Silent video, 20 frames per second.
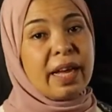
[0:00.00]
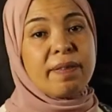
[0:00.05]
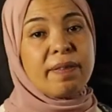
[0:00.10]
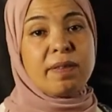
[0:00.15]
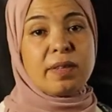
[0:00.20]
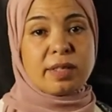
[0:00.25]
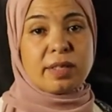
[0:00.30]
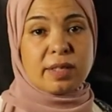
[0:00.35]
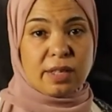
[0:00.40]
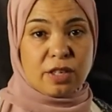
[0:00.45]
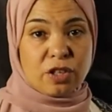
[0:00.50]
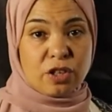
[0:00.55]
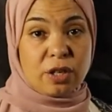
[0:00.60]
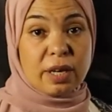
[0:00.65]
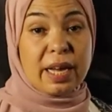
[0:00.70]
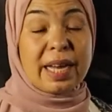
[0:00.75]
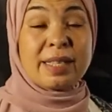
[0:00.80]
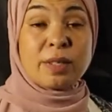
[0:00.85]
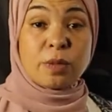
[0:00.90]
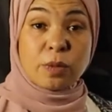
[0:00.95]
at the station.
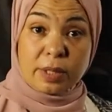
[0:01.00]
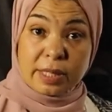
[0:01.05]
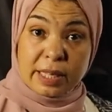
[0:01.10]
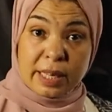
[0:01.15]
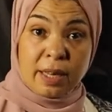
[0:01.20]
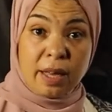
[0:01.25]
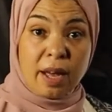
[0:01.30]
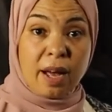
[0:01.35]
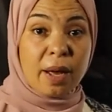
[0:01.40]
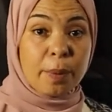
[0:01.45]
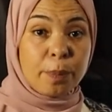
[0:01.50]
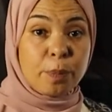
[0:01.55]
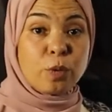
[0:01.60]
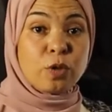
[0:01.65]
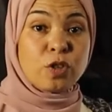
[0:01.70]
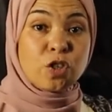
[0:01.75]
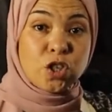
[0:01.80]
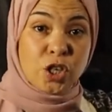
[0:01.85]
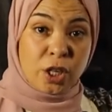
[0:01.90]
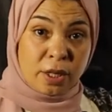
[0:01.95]
As you see, I
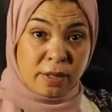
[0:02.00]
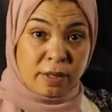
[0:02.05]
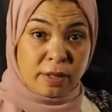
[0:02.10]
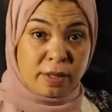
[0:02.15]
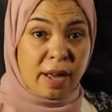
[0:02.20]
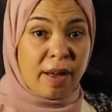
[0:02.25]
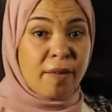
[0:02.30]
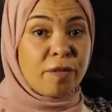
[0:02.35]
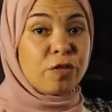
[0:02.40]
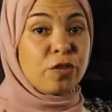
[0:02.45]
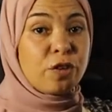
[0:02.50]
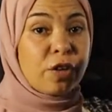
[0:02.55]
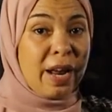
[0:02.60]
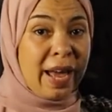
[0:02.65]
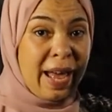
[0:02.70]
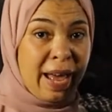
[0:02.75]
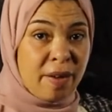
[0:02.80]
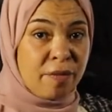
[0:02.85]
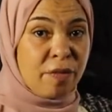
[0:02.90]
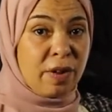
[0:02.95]
put just after
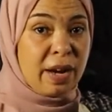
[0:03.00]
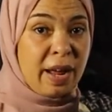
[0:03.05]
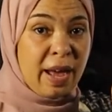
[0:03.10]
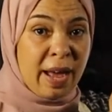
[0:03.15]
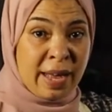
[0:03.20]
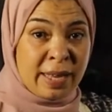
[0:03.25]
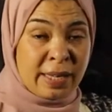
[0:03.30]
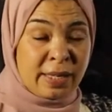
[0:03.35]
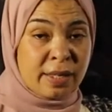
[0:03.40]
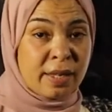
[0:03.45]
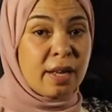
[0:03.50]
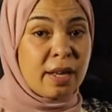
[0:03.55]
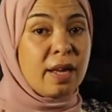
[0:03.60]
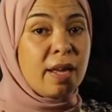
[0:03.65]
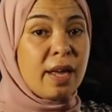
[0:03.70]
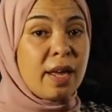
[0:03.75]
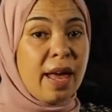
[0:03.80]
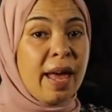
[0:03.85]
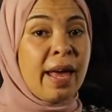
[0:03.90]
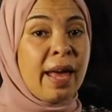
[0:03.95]
have and has
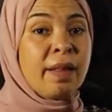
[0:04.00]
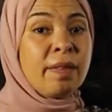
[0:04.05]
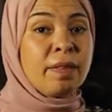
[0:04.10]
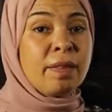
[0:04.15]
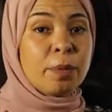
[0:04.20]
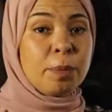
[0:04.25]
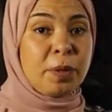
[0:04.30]
and the